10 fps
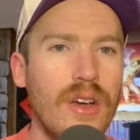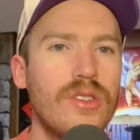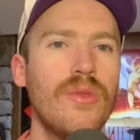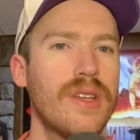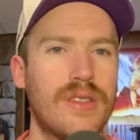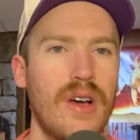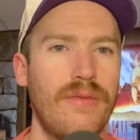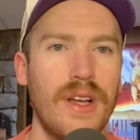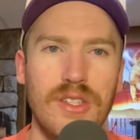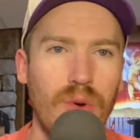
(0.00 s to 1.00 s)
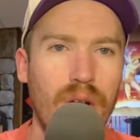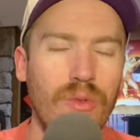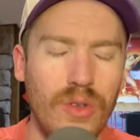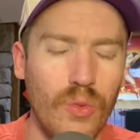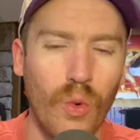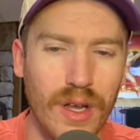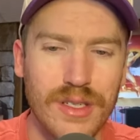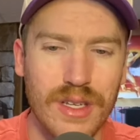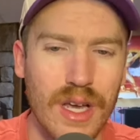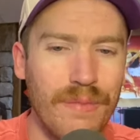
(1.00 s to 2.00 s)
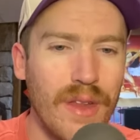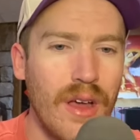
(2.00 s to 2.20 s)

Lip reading: do this stuff. That's the way you'd want to see it.